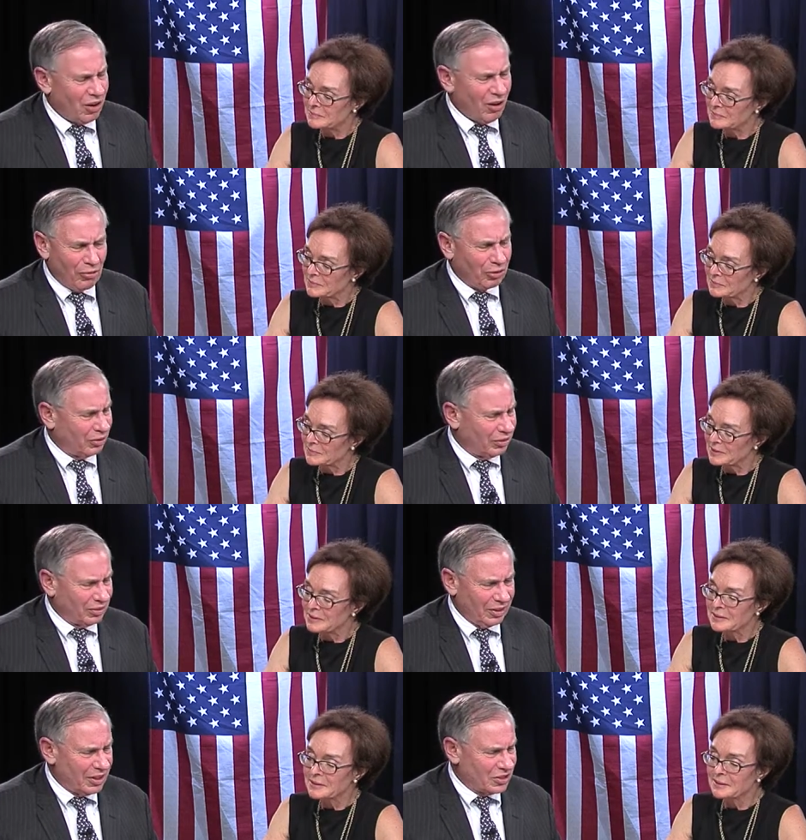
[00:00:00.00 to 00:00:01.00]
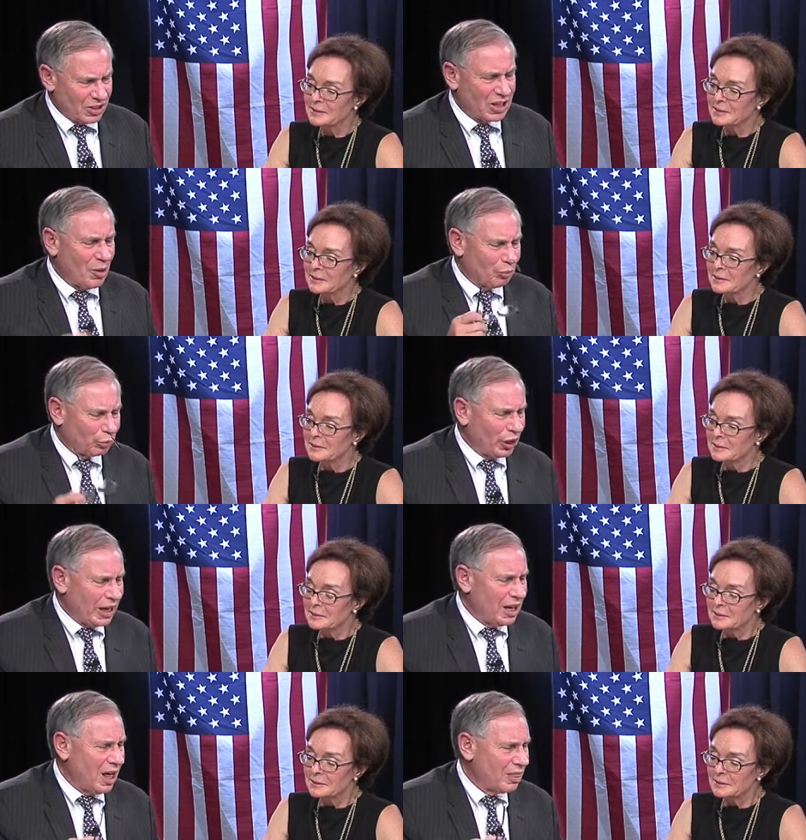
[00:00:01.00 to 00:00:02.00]
Speaker 1: awful. It's just
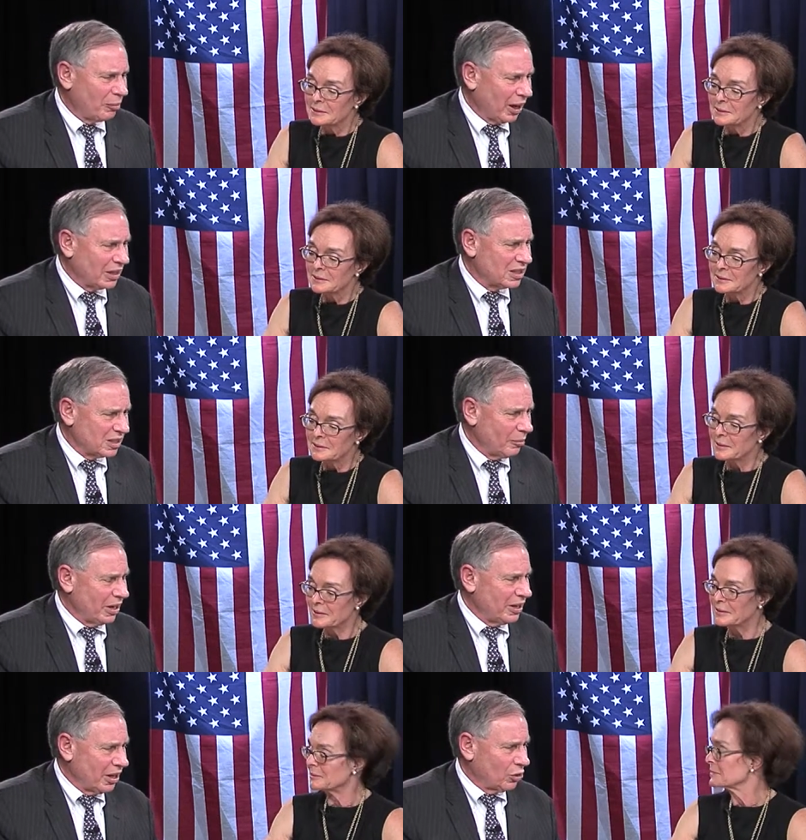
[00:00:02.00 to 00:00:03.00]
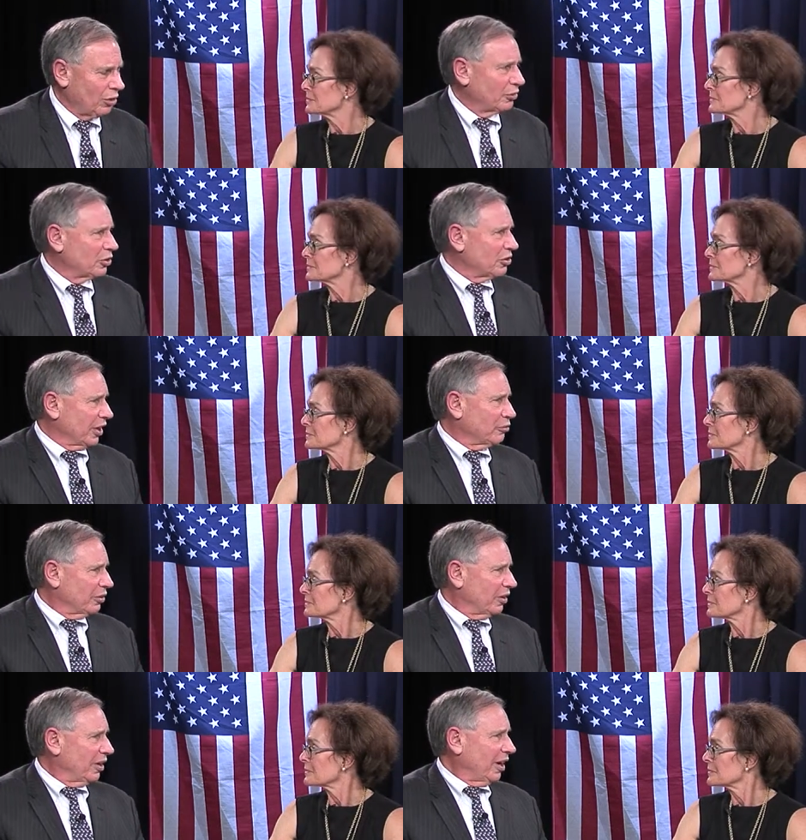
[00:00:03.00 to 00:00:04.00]
bring the money. Somebody get off your duff
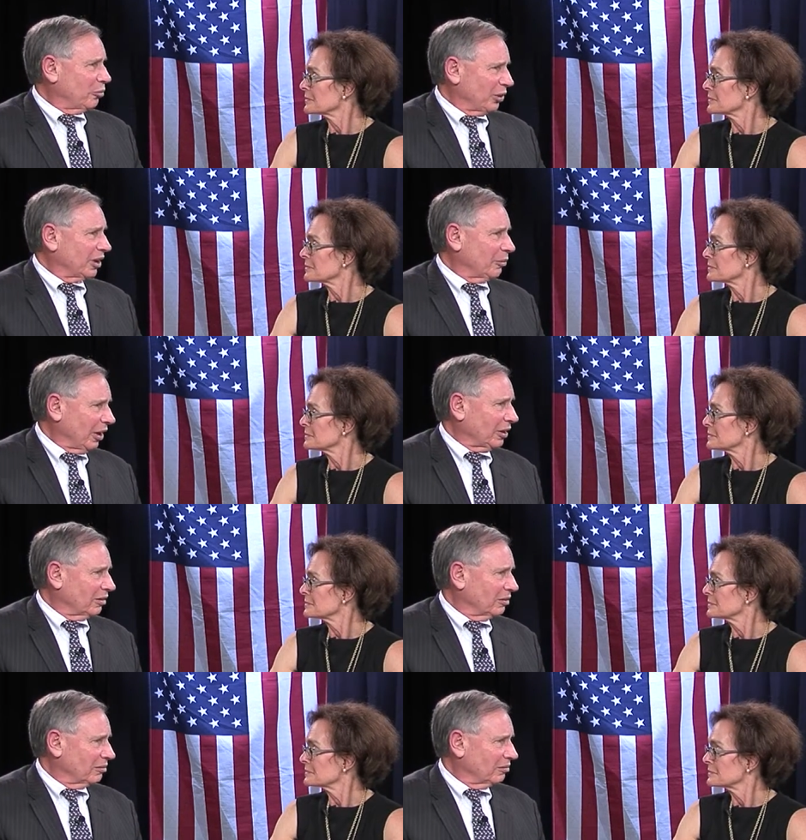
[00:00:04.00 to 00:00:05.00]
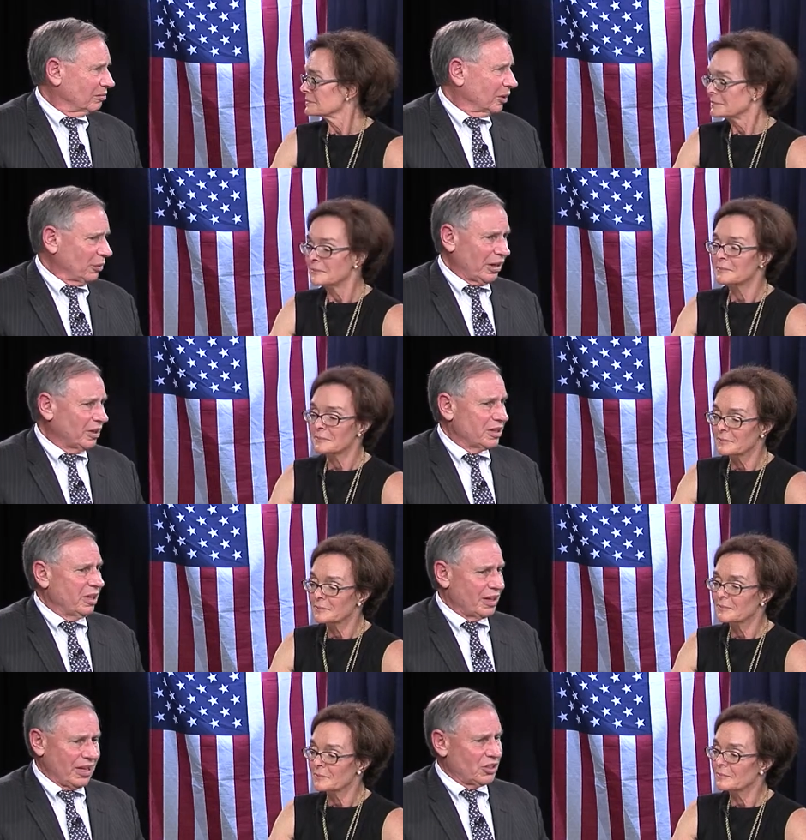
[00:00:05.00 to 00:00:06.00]
and bring the money and we get it
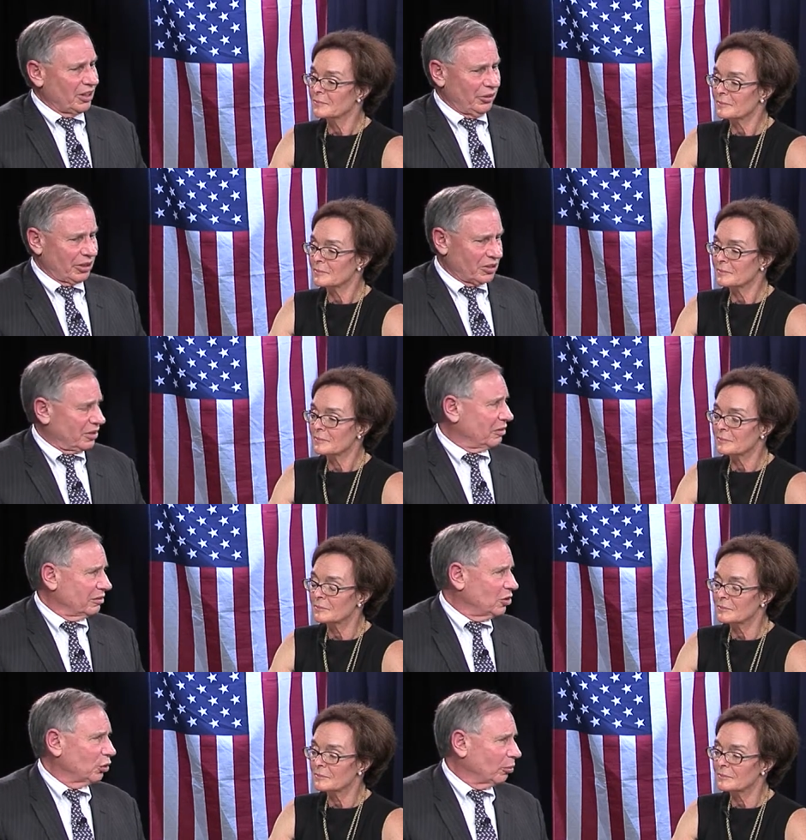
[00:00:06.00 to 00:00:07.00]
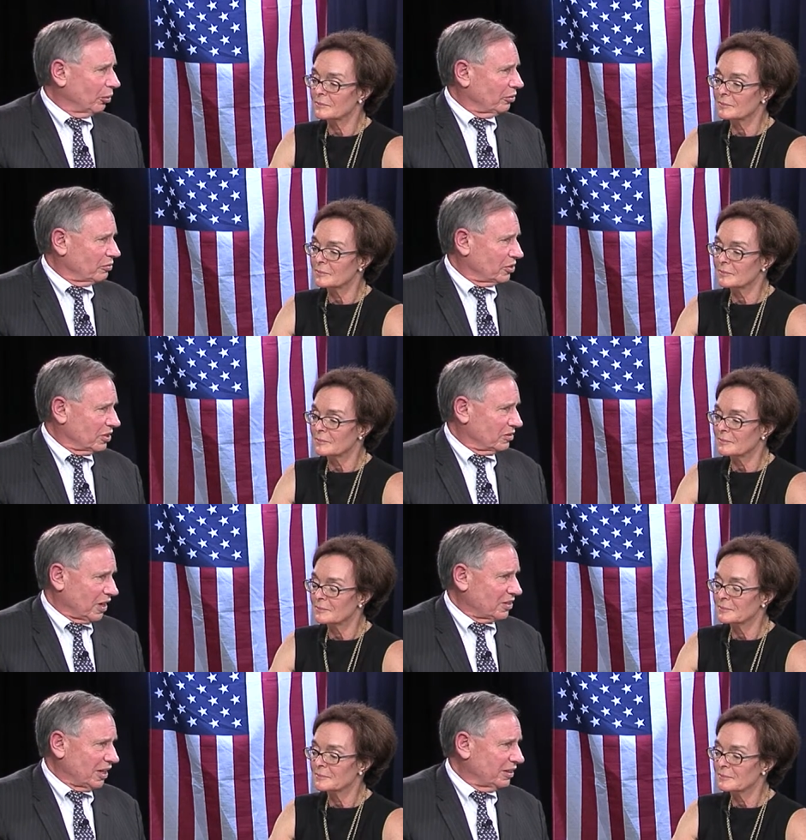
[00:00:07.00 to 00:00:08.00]
done. The engineering is doable. Just
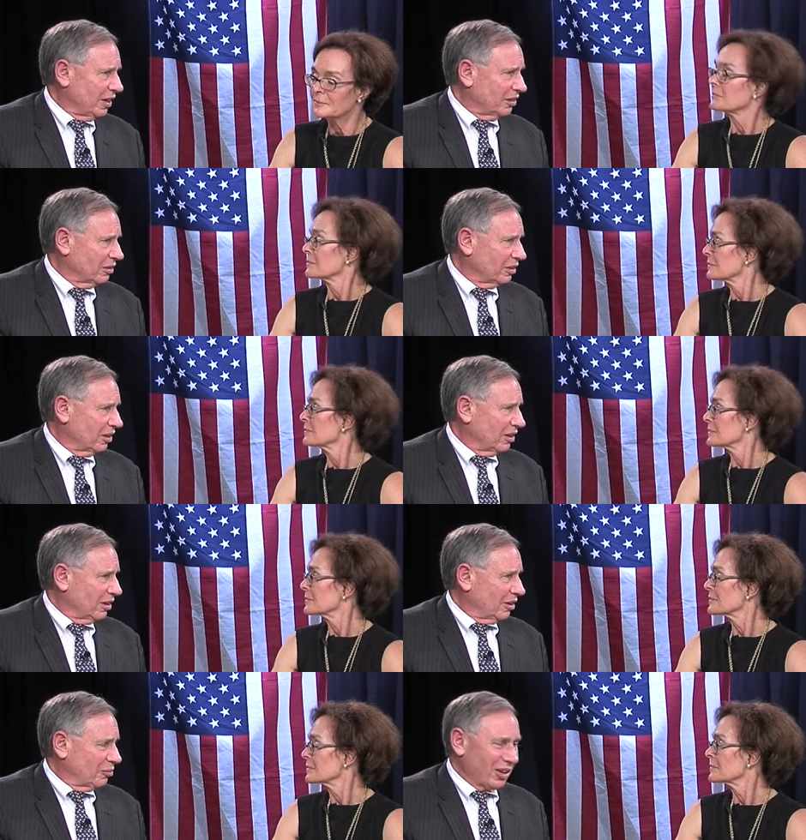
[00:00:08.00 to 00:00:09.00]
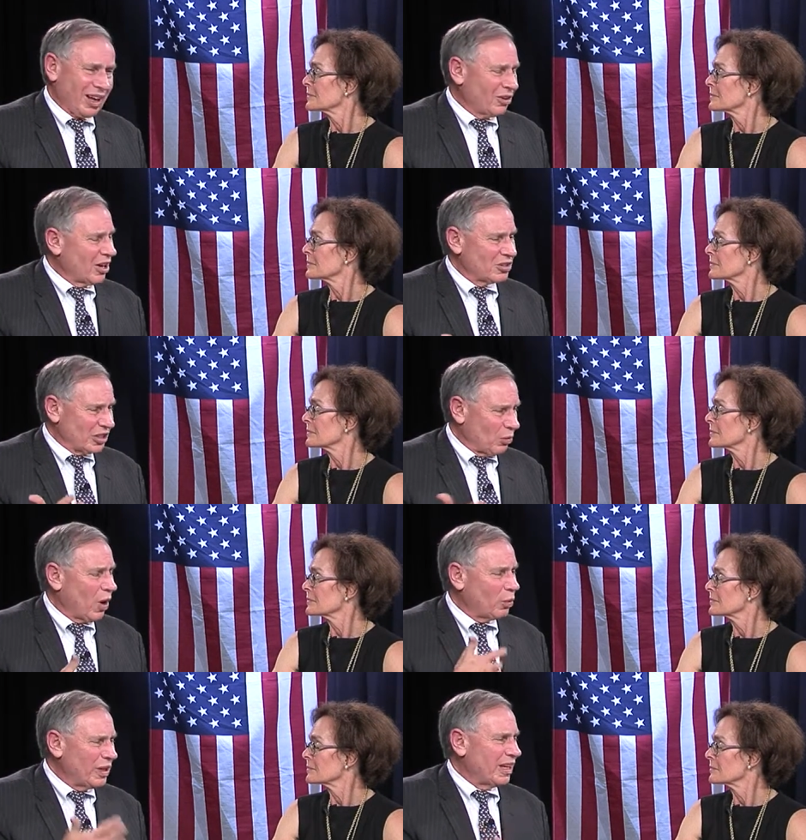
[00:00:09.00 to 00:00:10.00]
let's get it done. But I don't understand
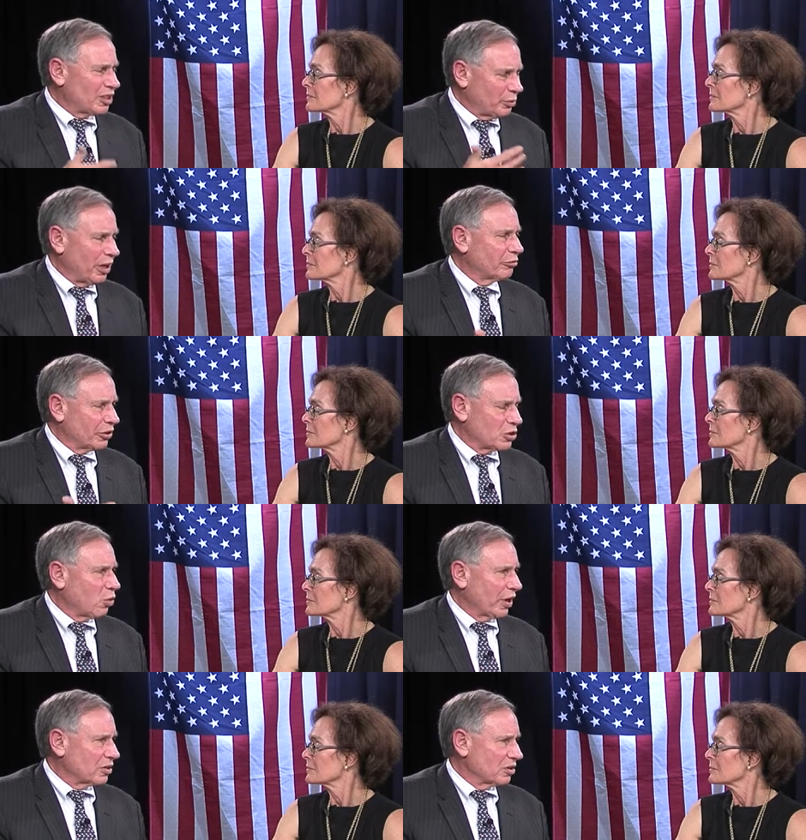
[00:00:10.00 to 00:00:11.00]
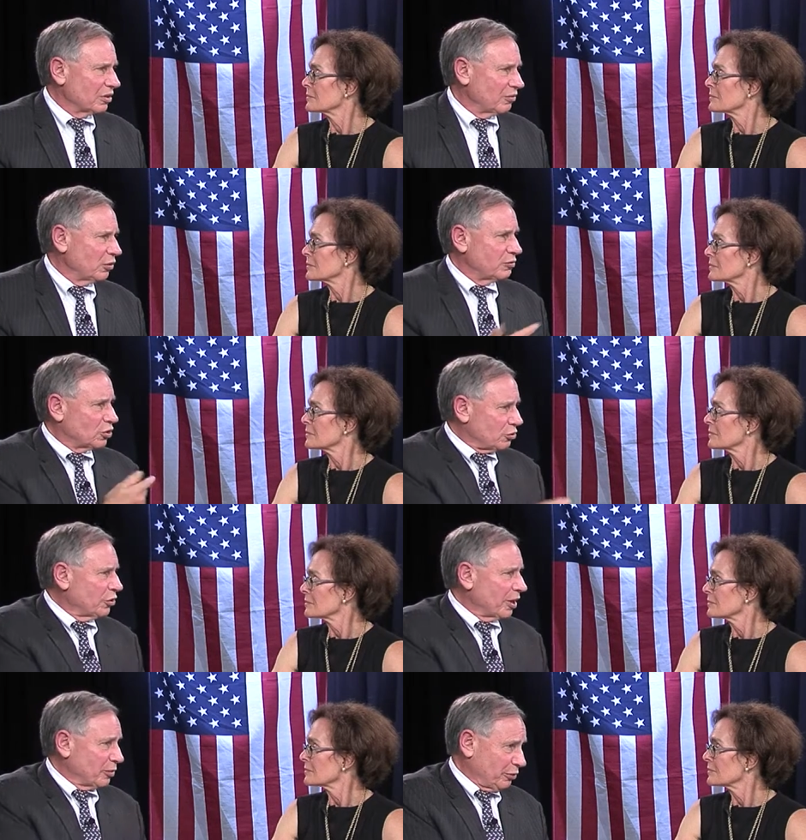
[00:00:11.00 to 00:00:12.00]
why we get to pay for it twice. You screwed
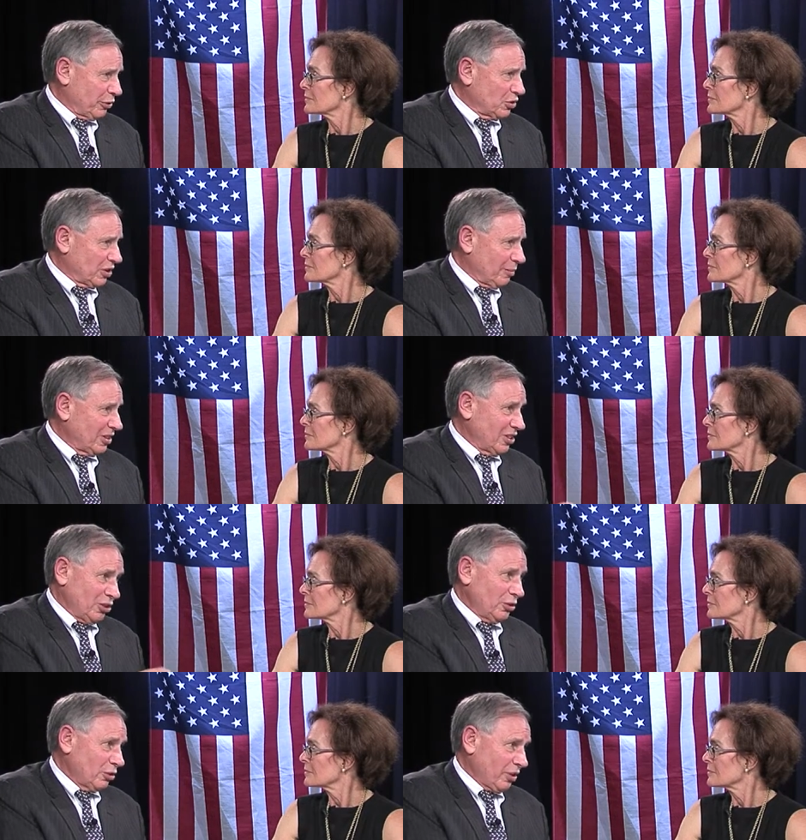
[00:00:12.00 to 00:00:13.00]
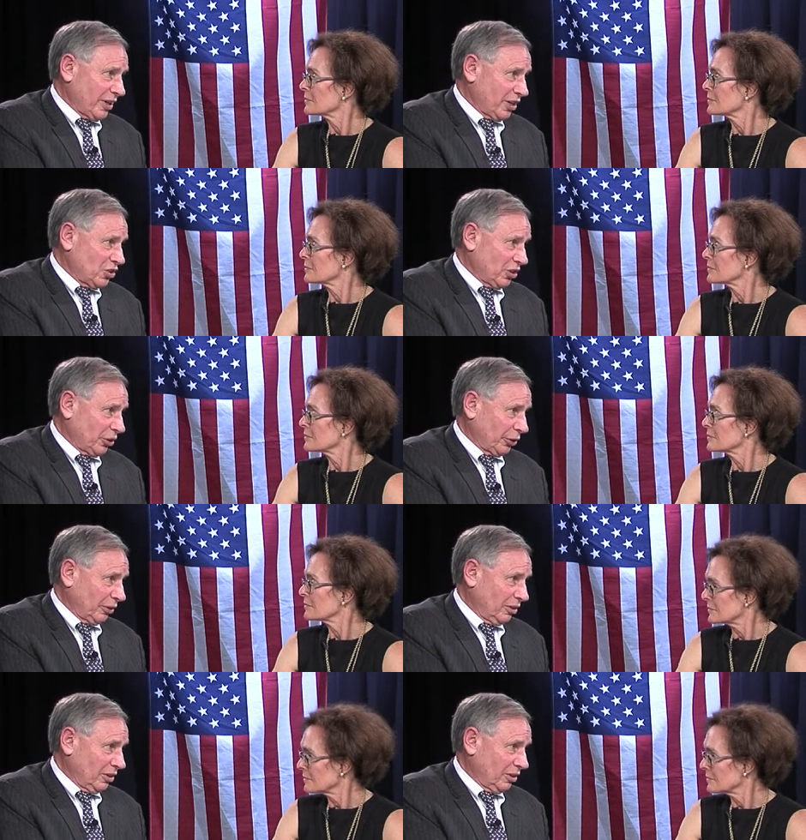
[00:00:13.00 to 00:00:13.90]
it up the first time and didn't do the right engineering.